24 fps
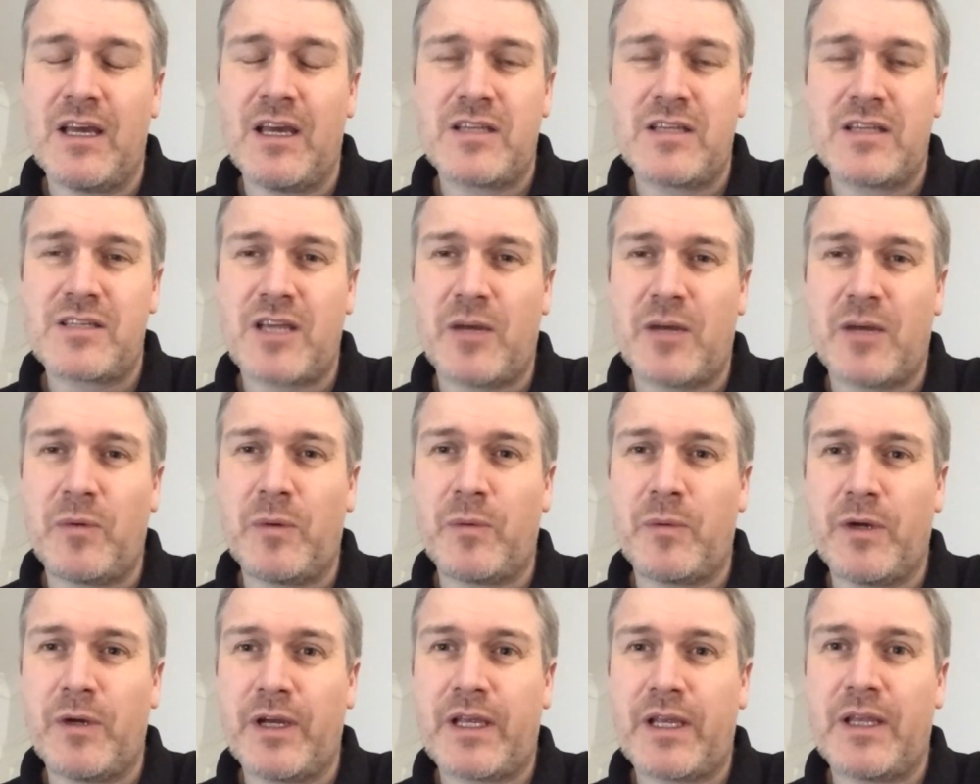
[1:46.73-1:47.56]
So we're
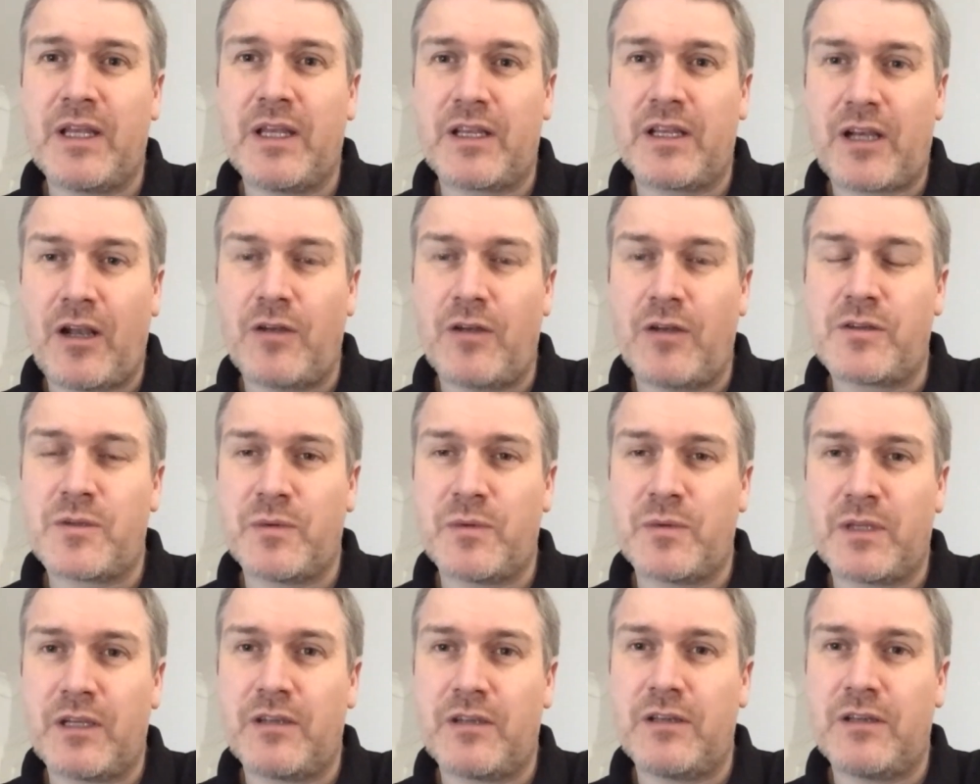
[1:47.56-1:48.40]
working closely
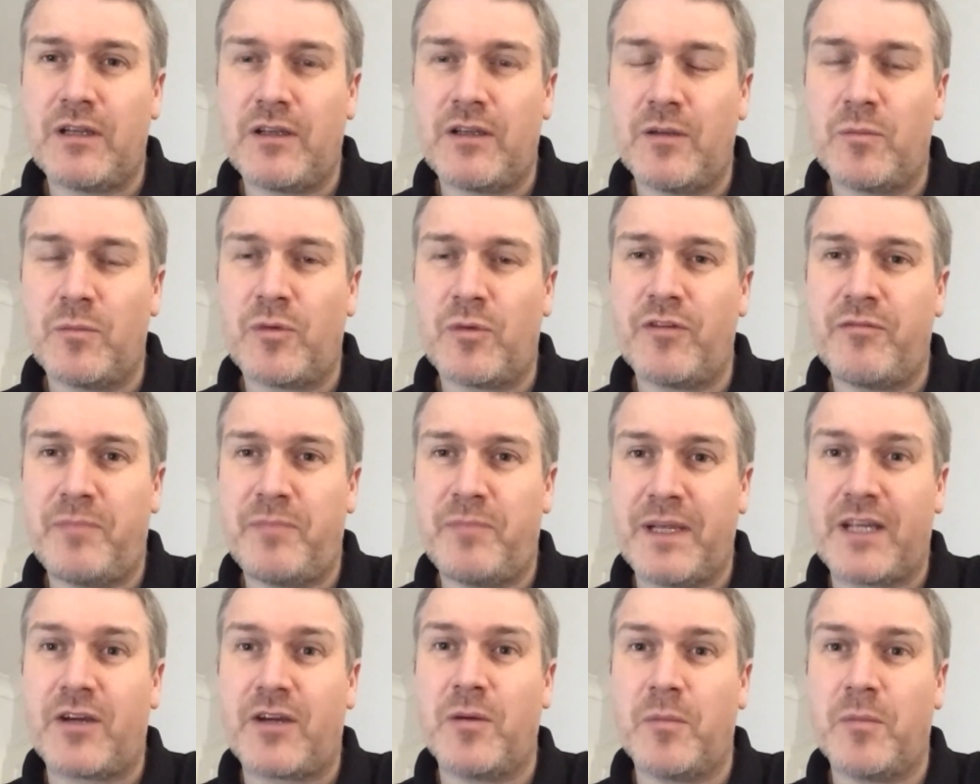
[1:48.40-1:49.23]
with a number of
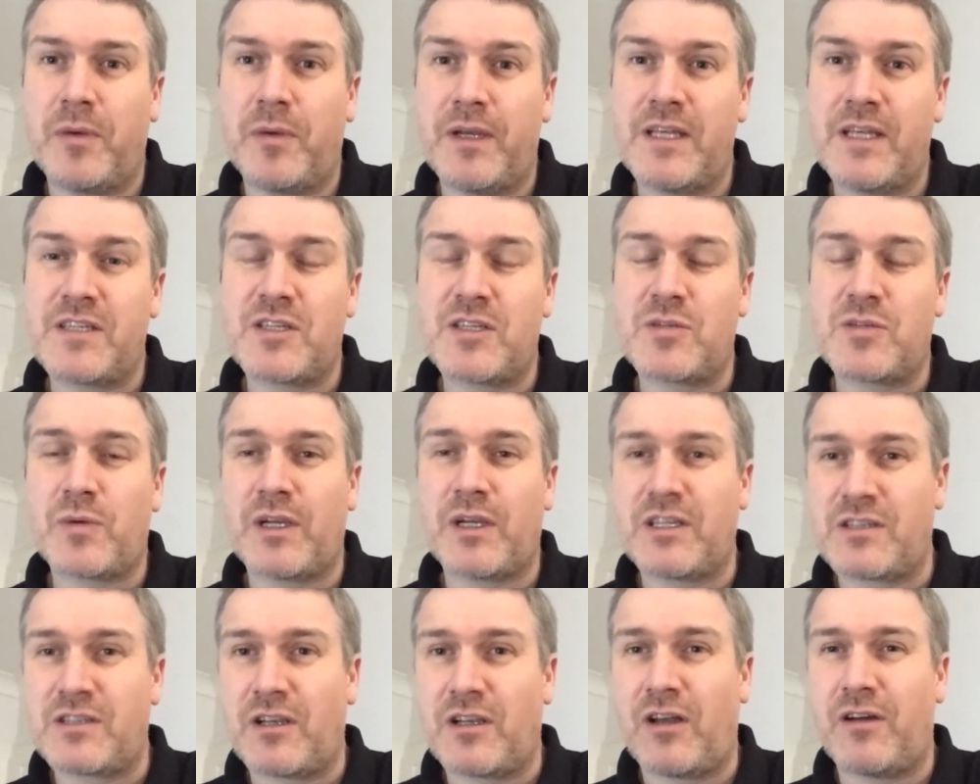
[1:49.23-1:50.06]
big companies, as
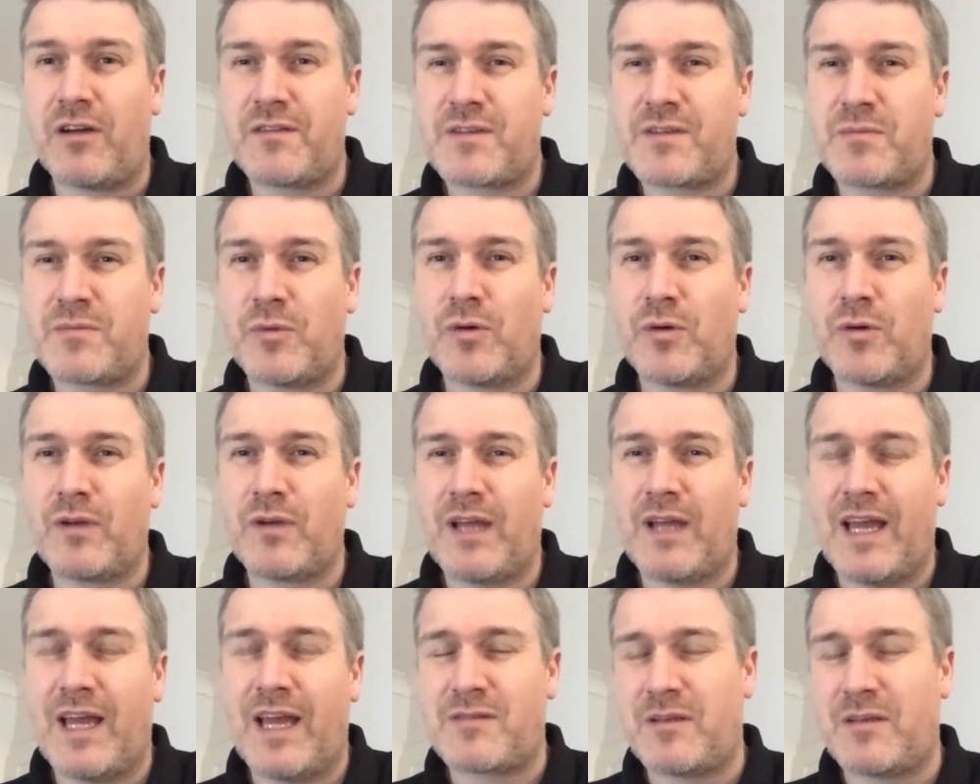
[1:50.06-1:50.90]
well as a lot of small
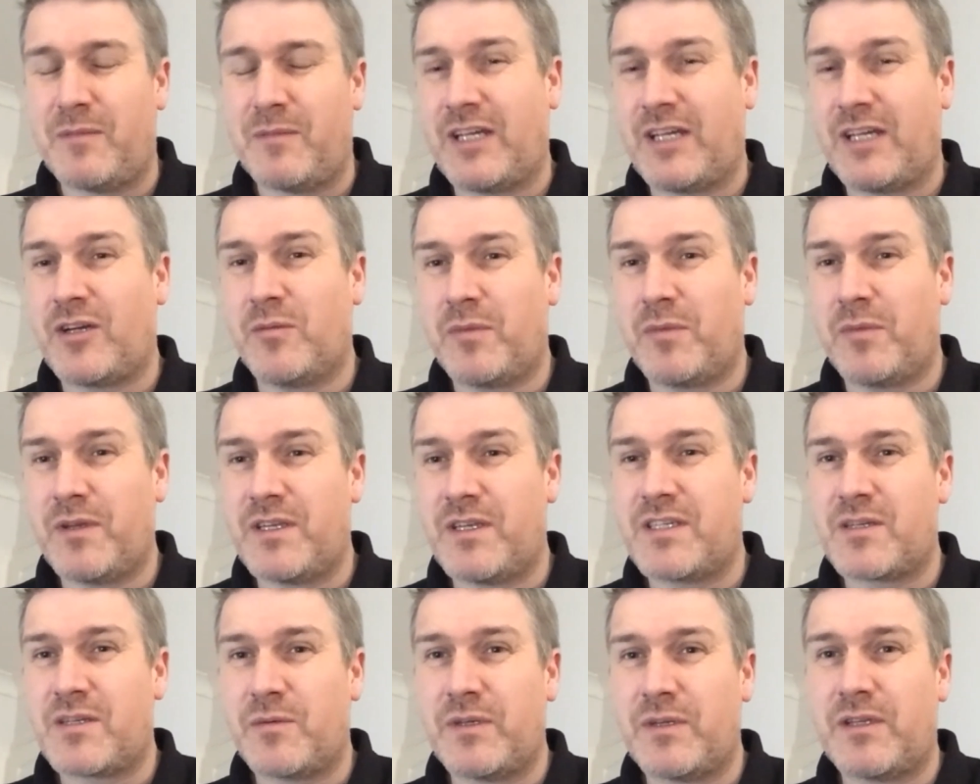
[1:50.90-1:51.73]
SME
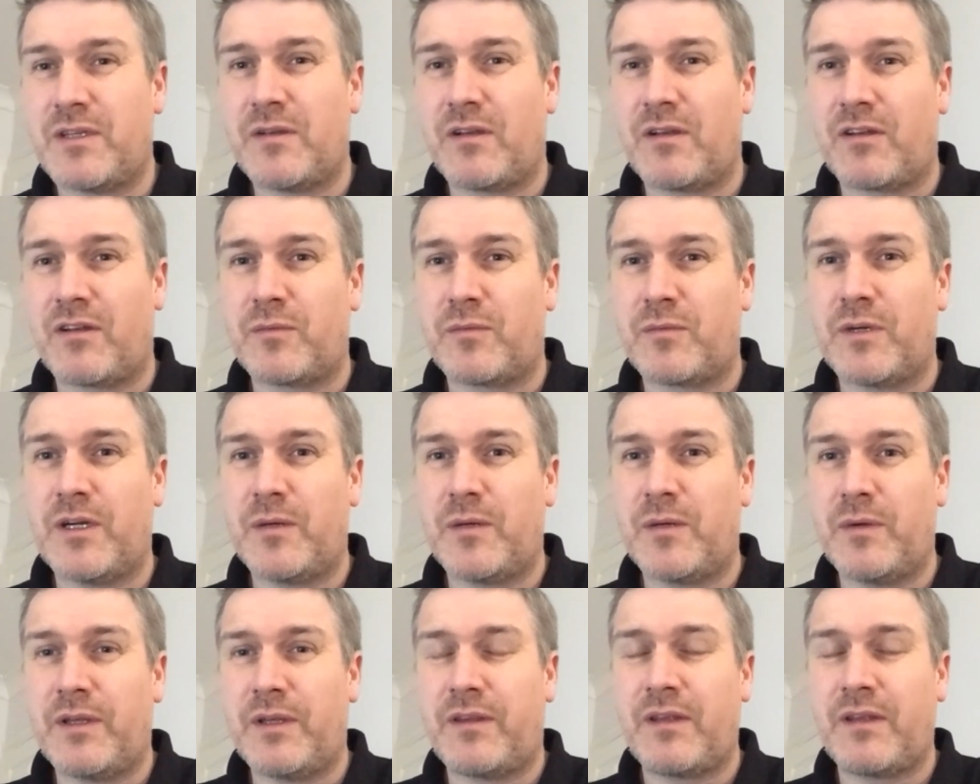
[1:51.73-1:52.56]
companies that we do a lot of work
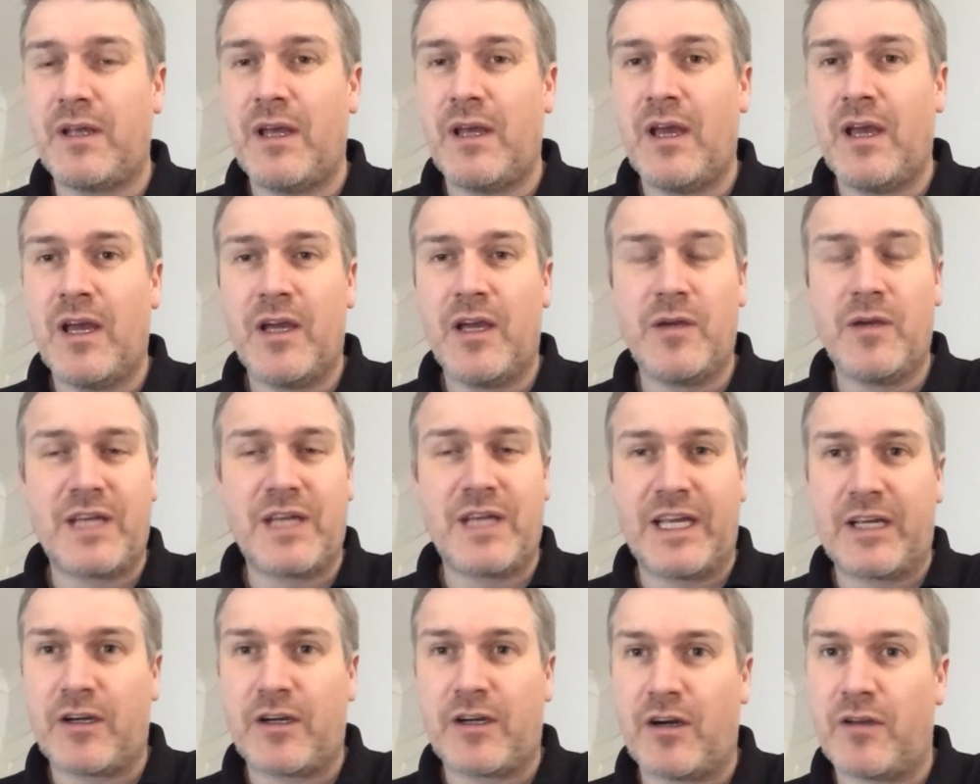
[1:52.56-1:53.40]
with, who
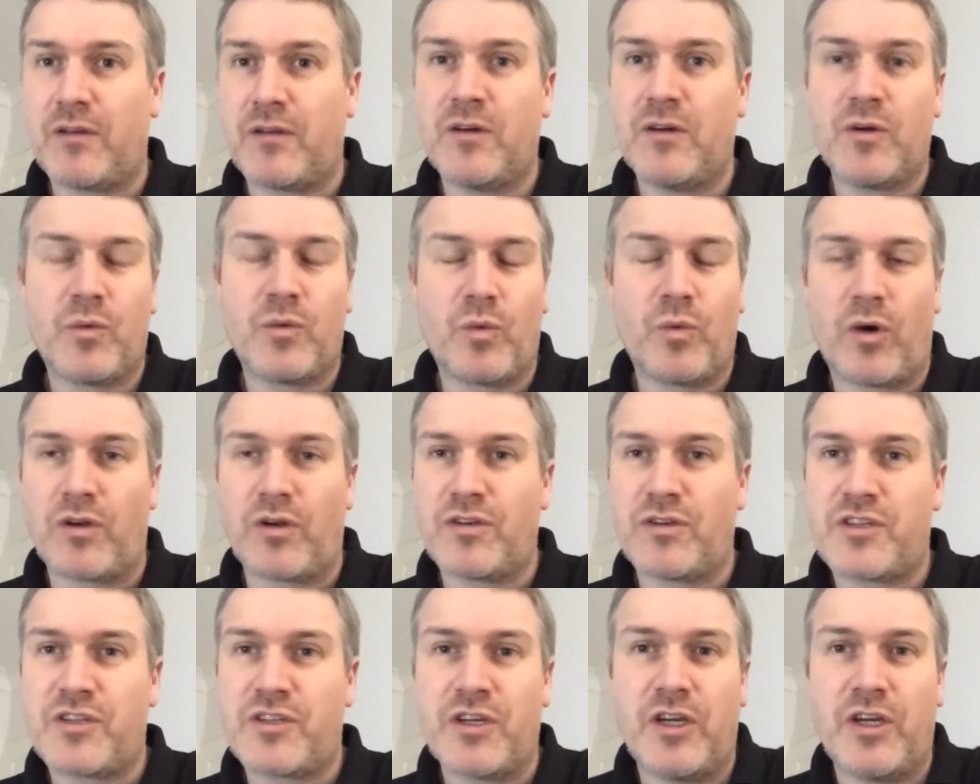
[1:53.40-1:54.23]
take on
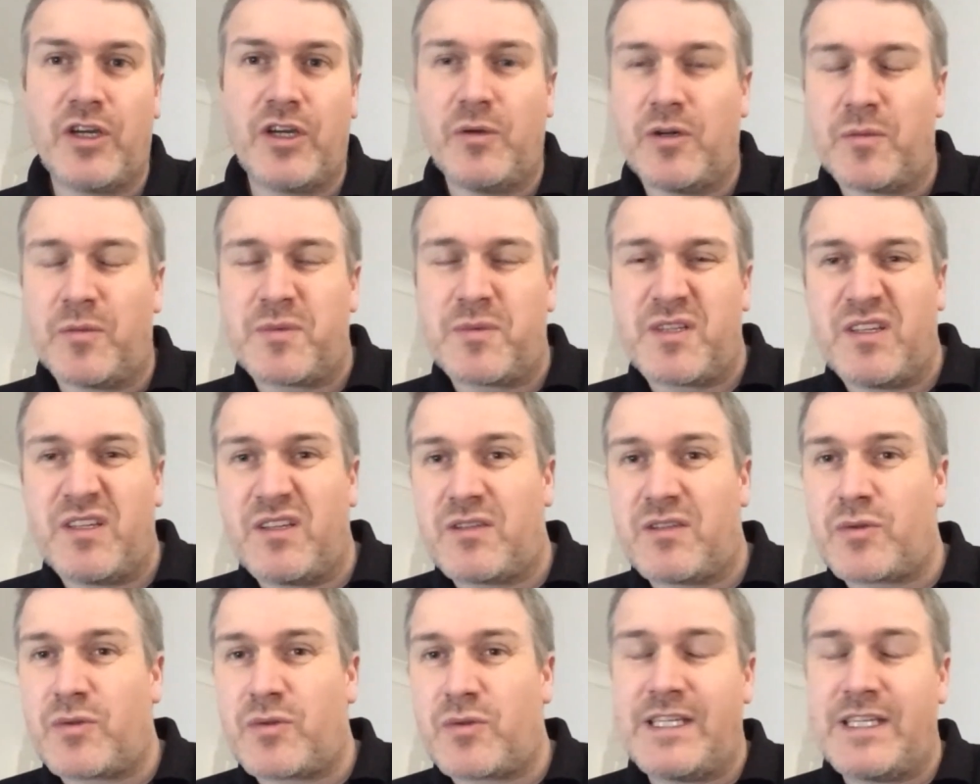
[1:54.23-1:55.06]
one, two, up
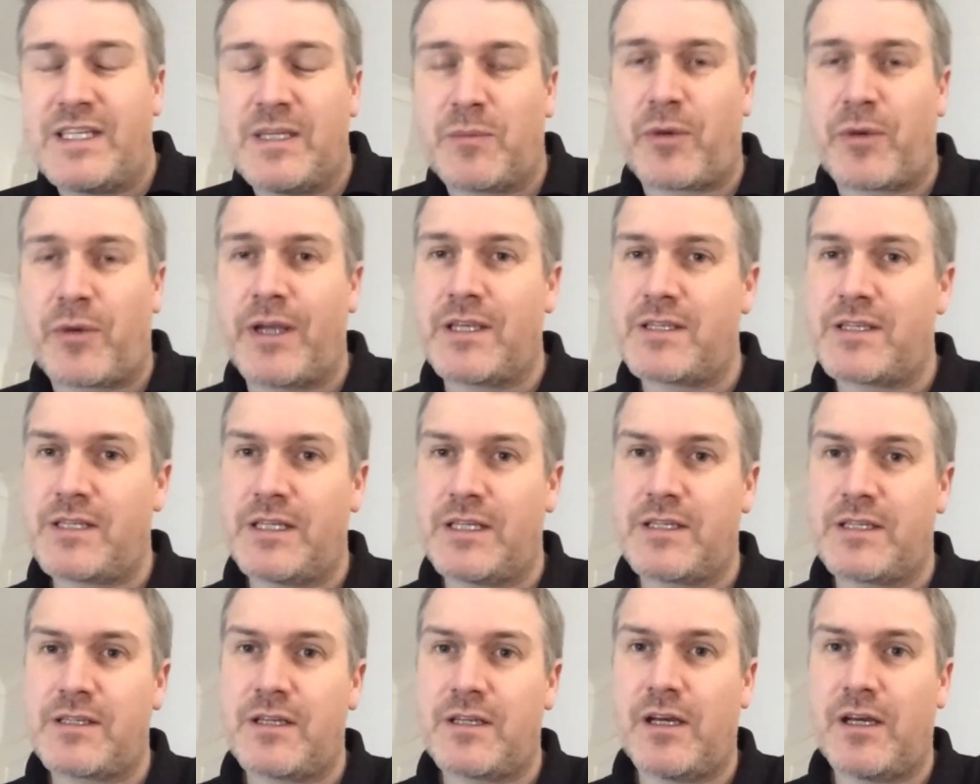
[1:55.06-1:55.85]
to 20 apprentices.